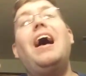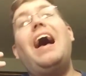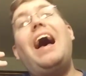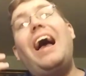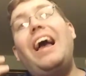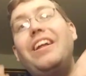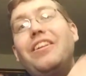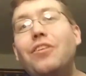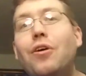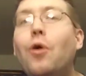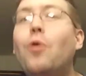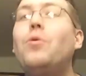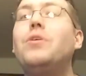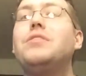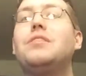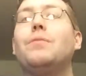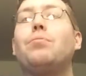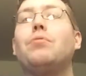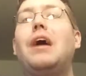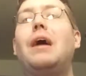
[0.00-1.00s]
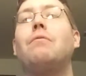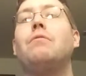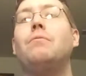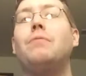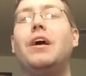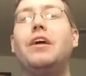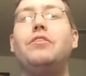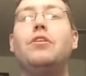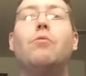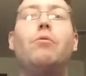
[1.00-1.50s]
I know it's a problem,
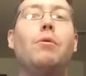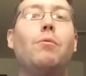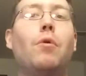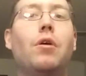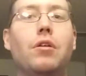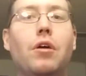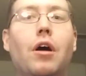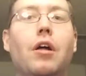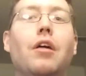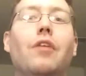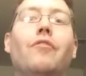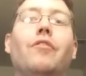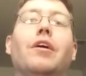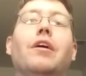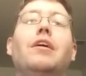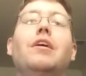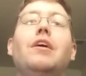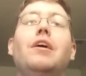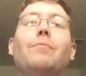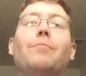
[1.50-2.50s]
I know we want all of it.